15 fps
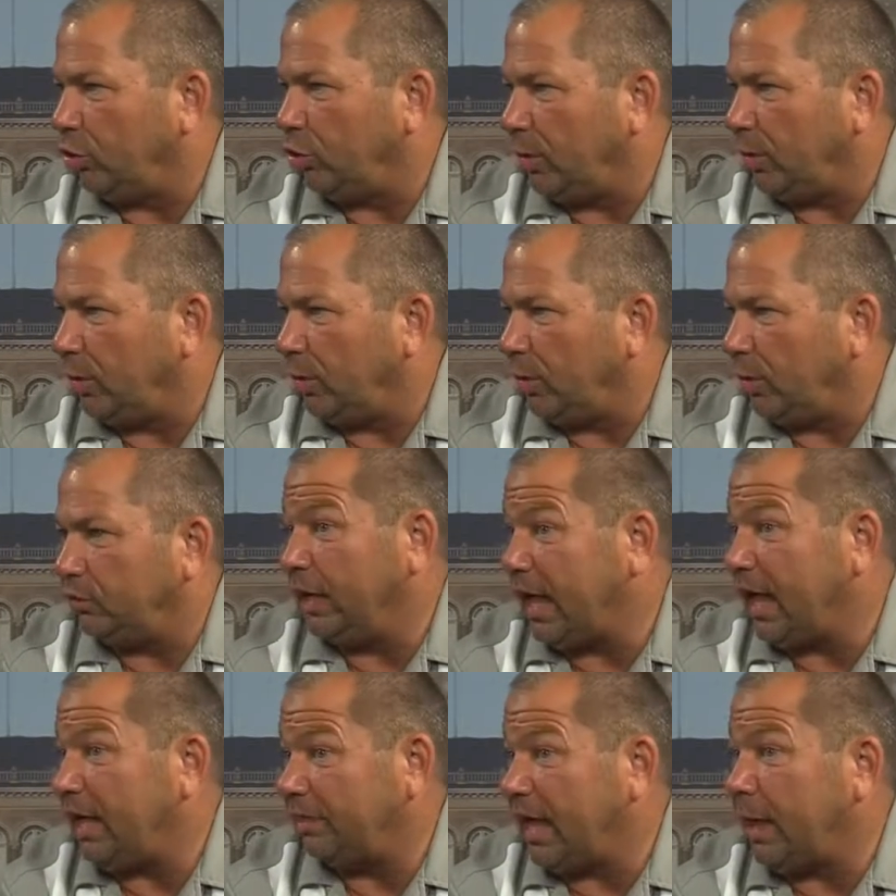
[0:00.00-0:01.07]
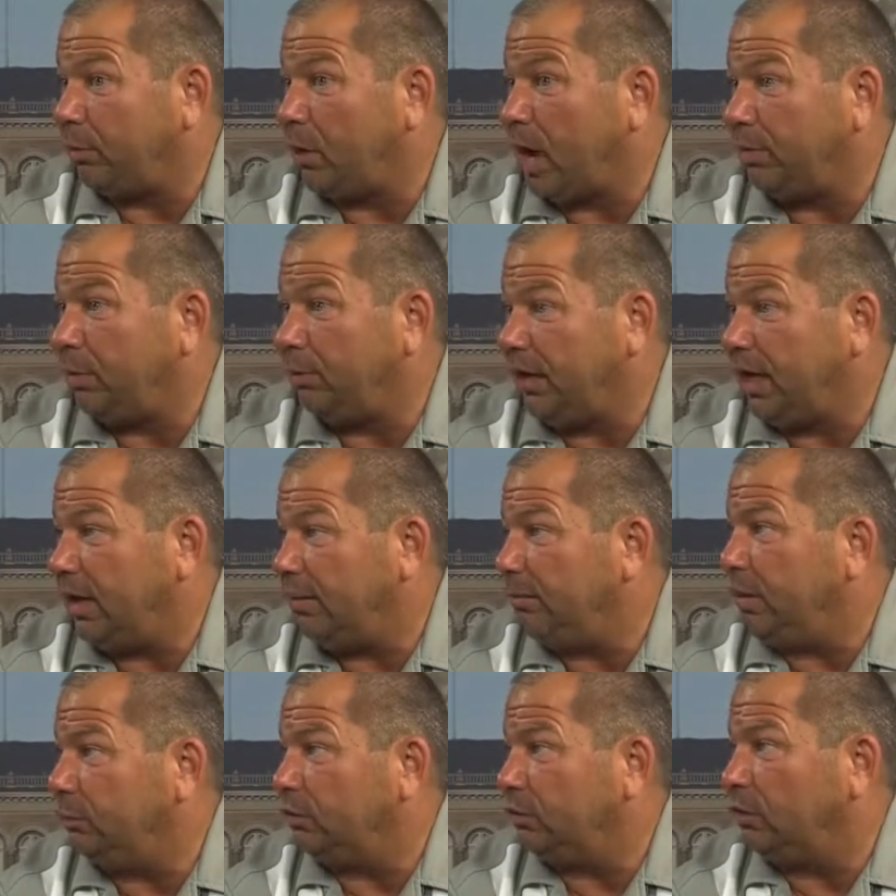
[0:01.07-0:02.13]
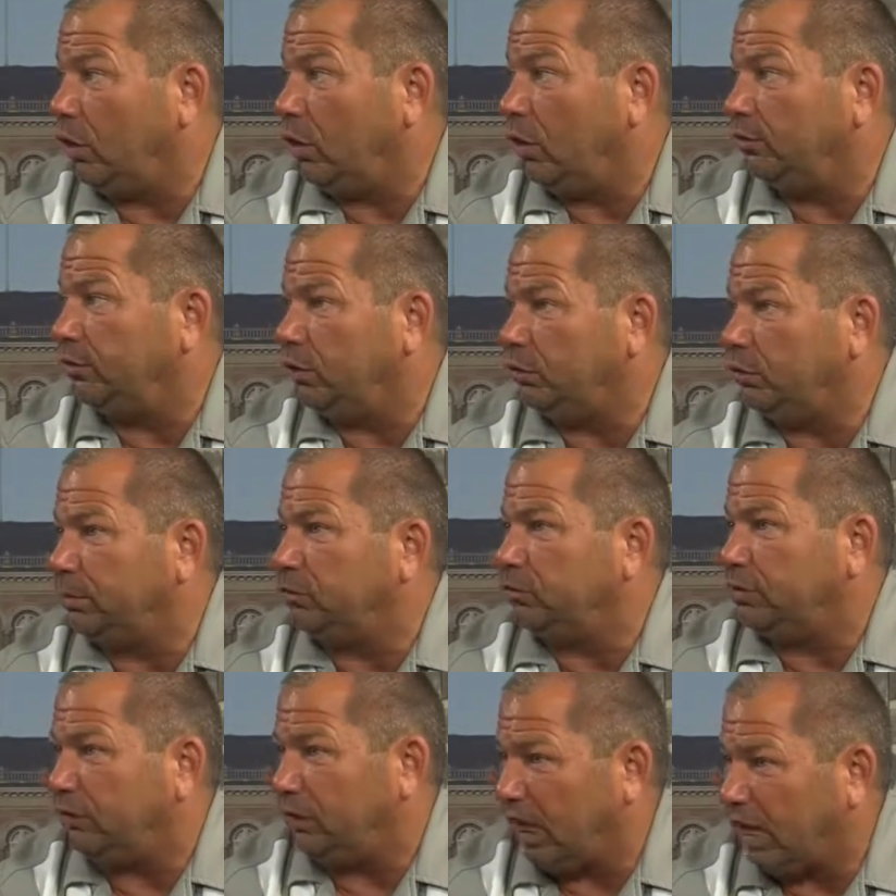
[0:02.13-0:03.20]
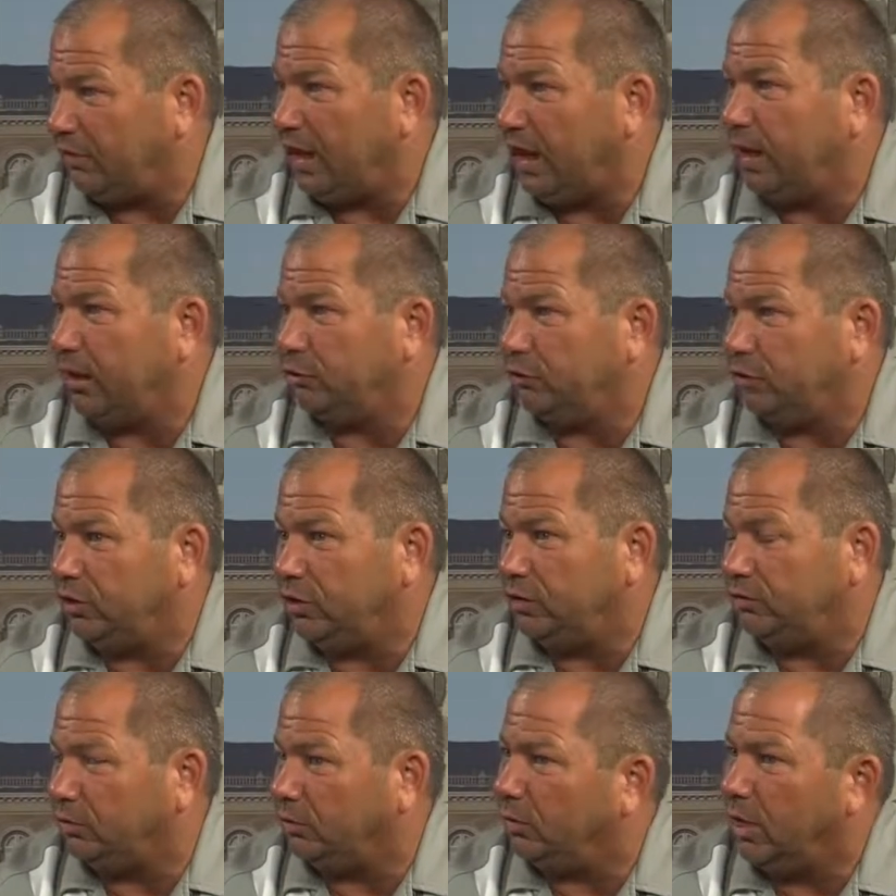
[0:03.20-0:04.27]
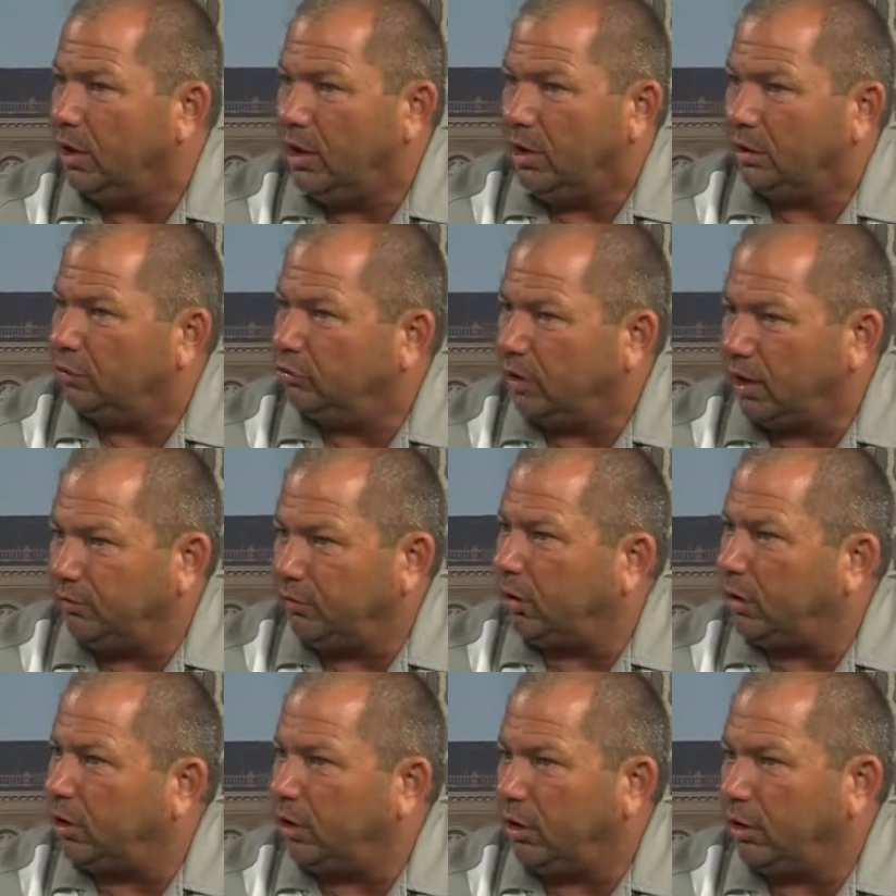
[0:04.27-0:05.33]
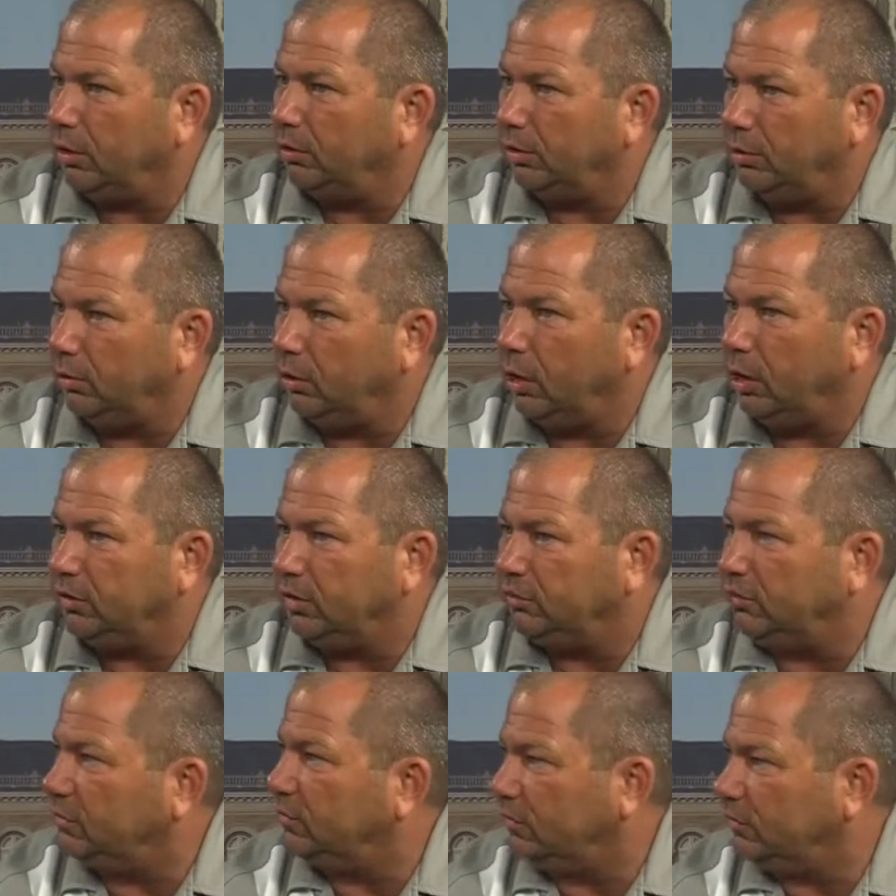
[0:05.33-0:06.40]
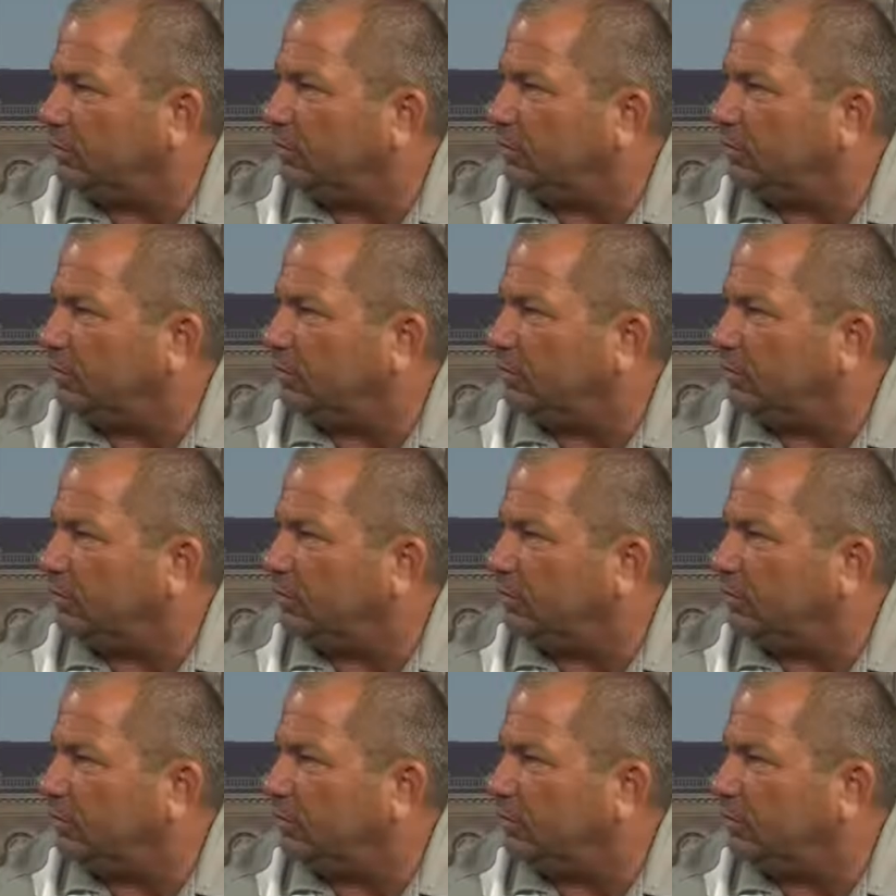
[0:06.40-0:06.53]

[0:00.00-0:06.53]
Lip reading: Correct. So that problem can be resolved. Especially if you have allergies or you drive your car, long distances.